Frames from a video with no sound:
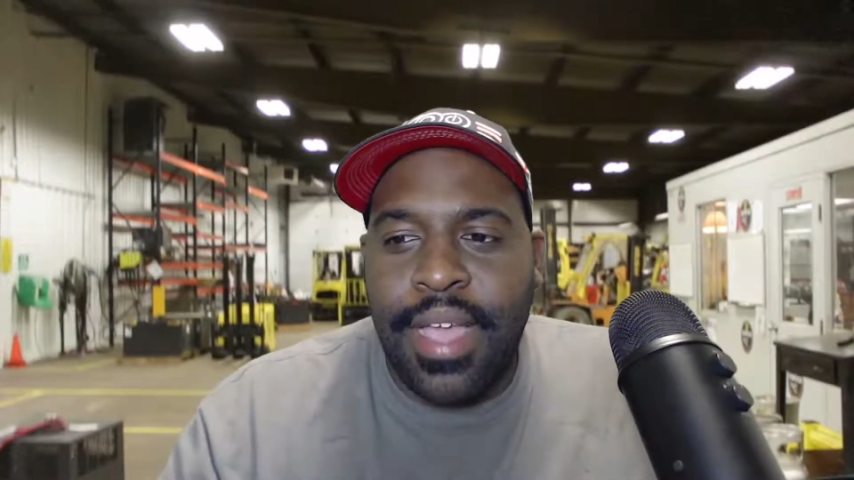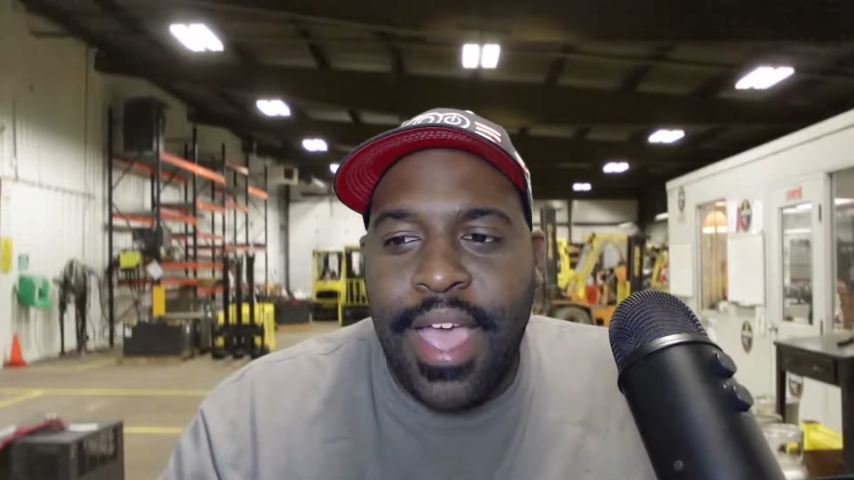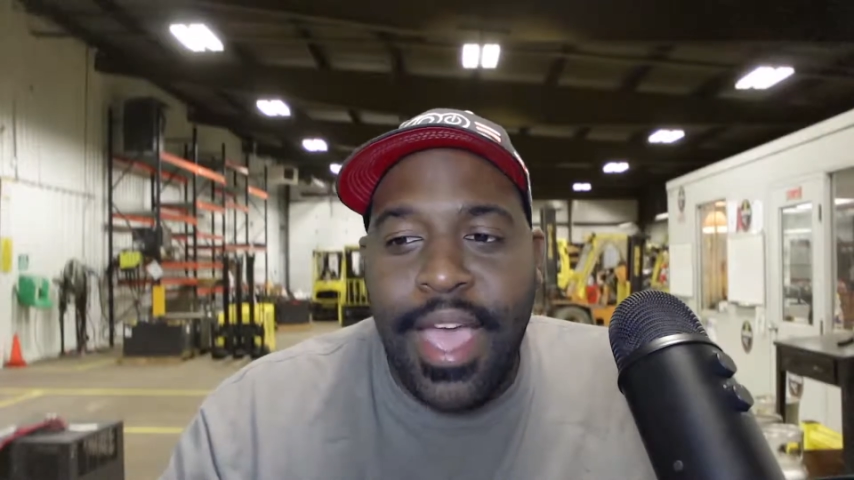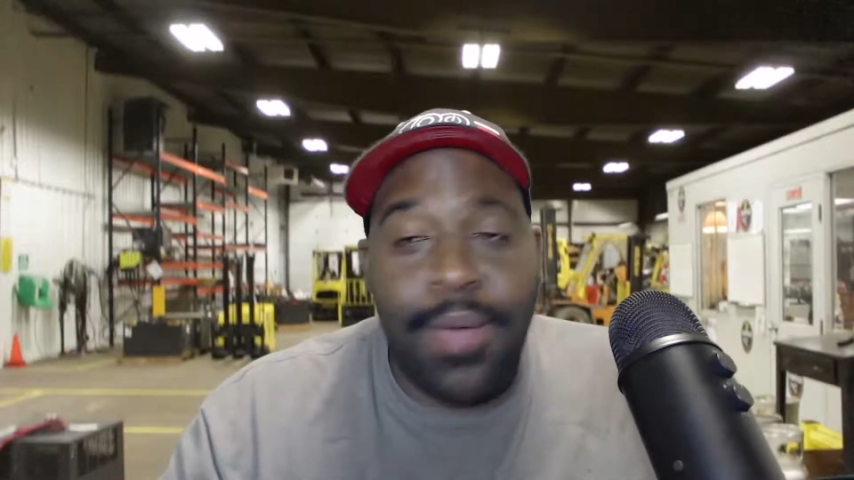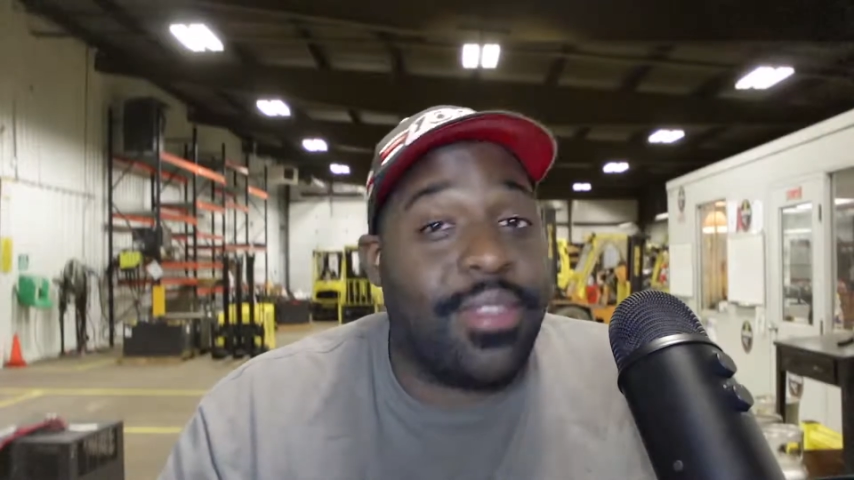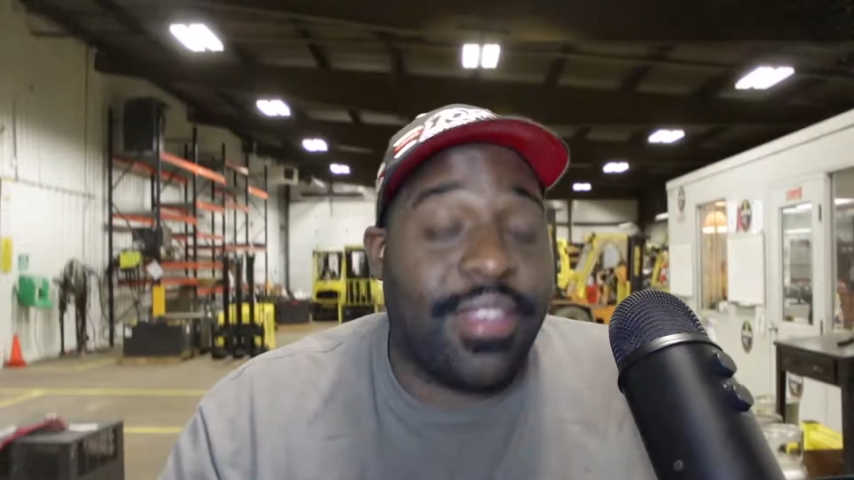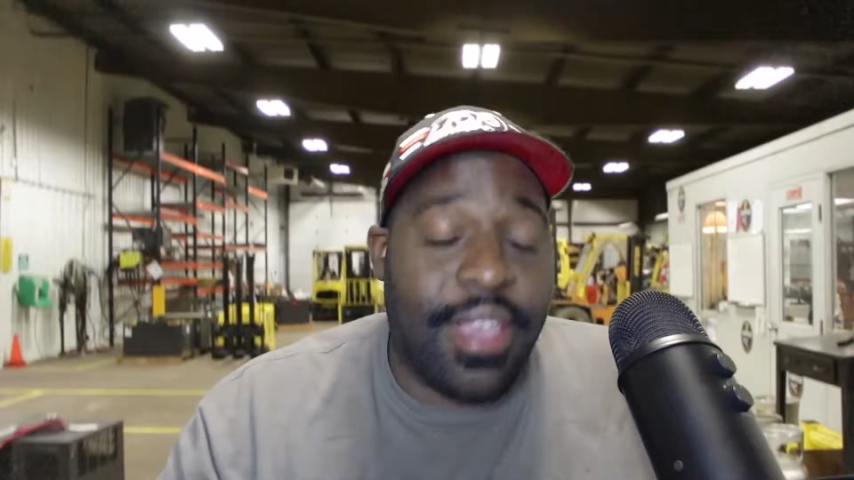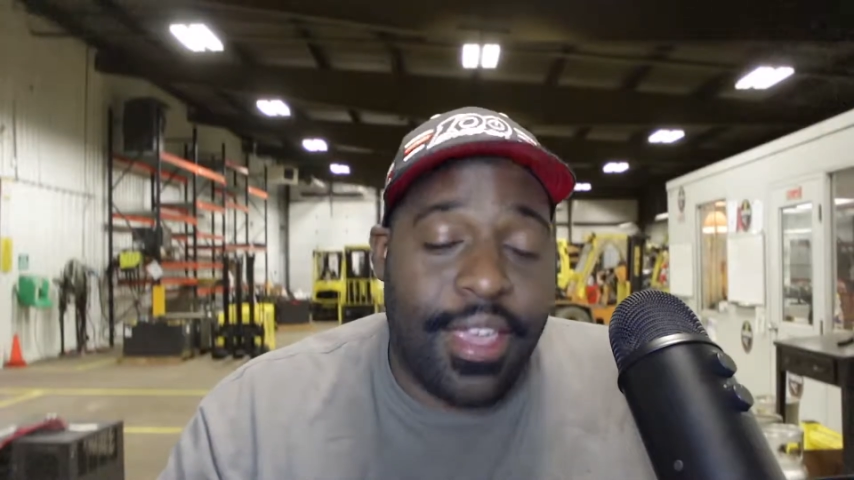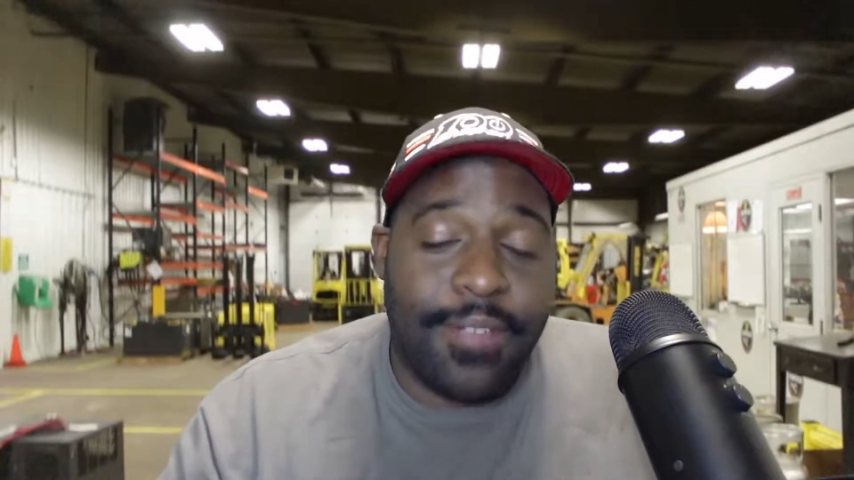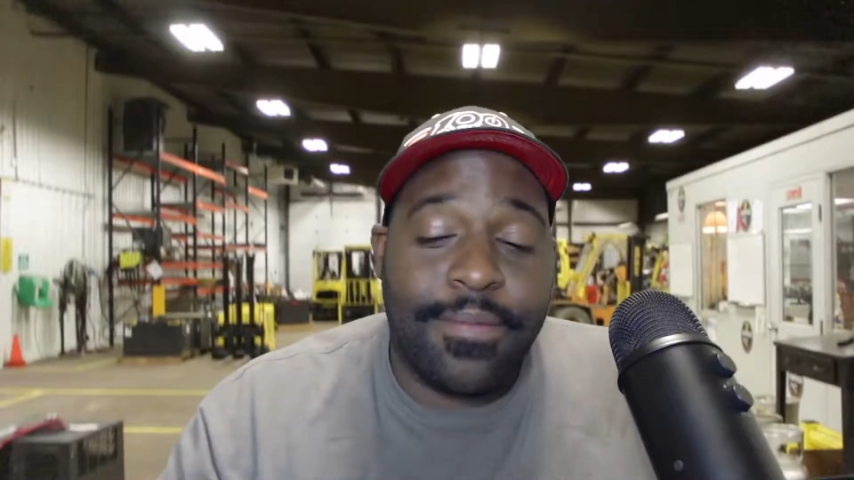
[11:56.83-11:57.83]
I would
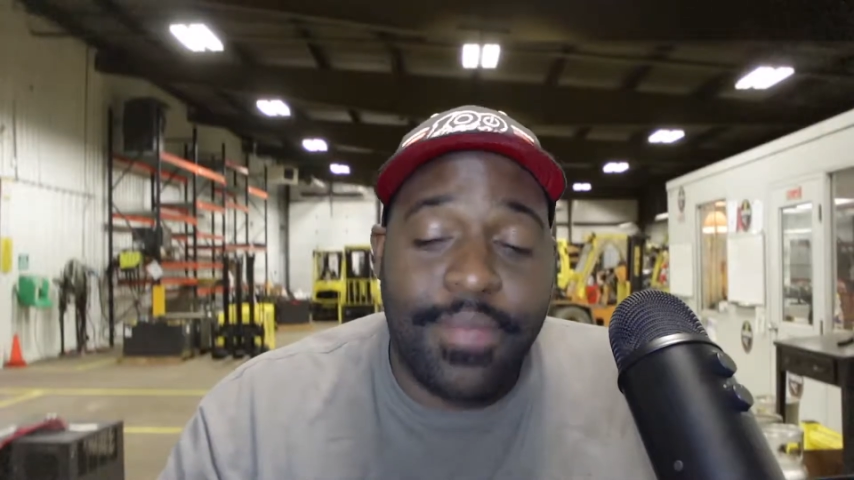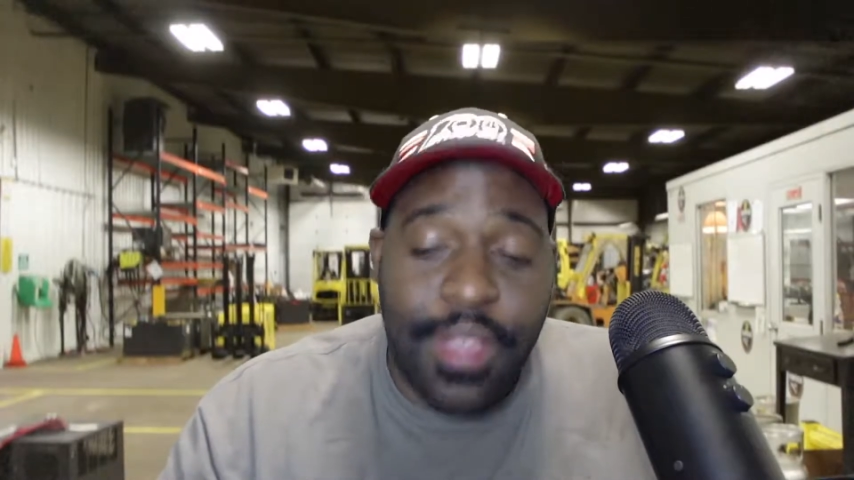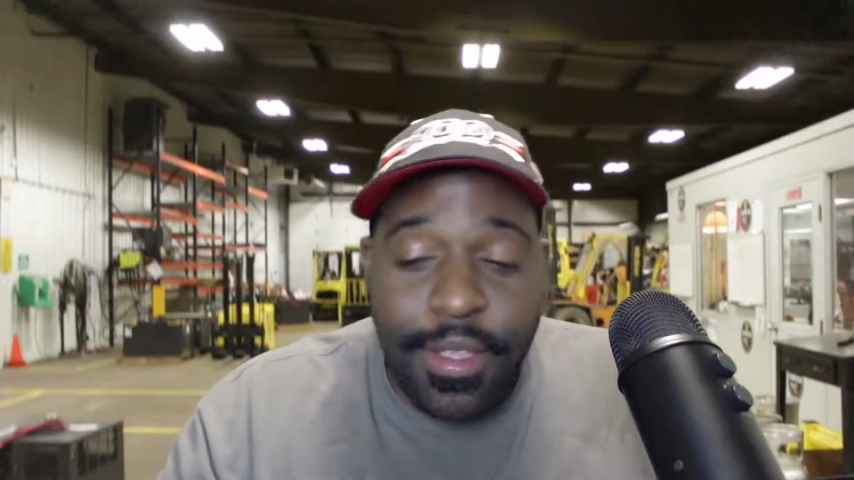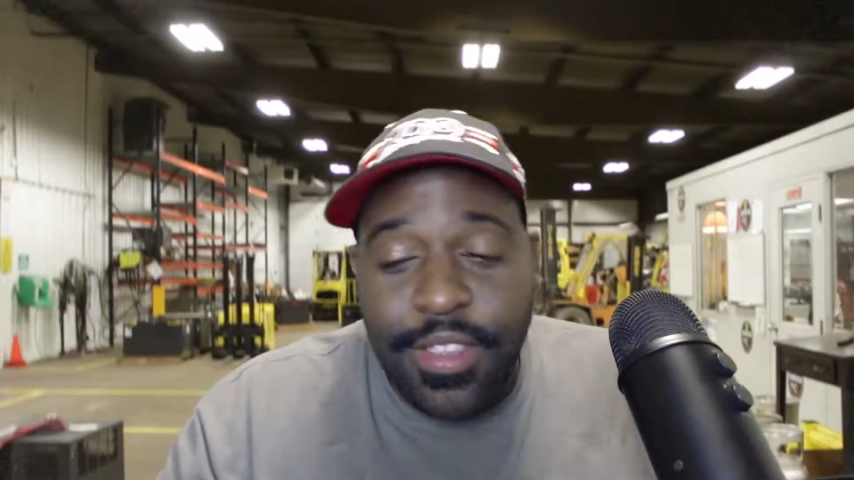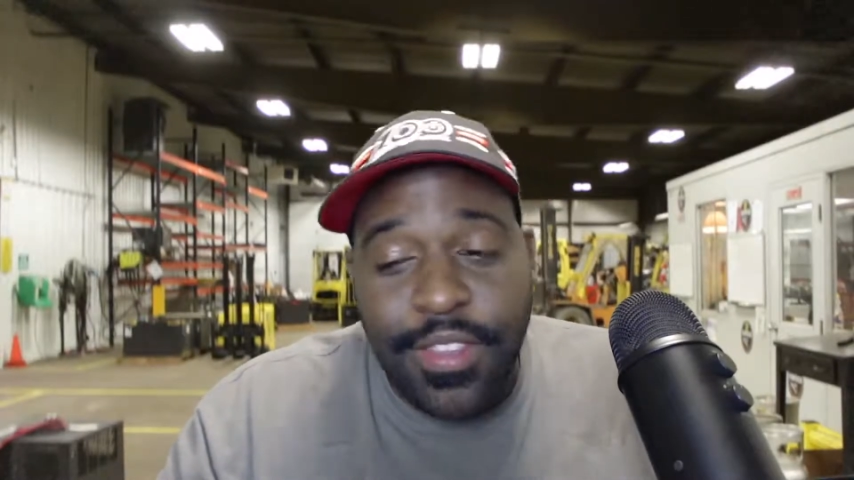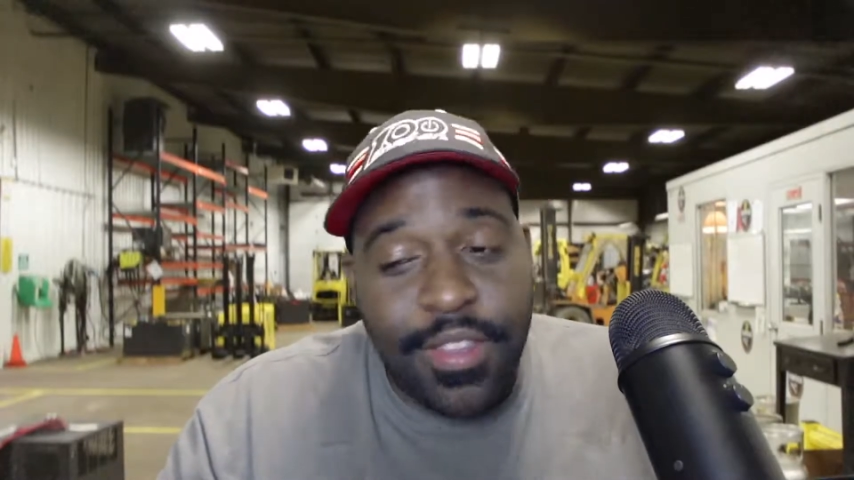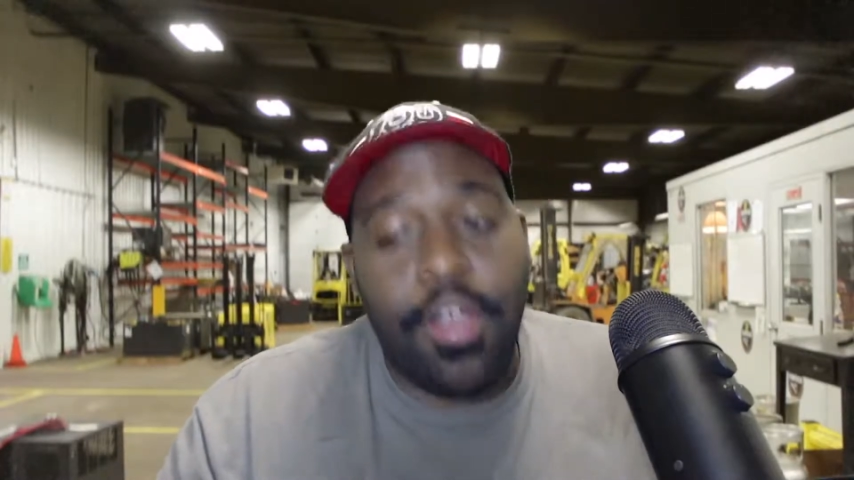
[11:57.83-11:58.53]
say it's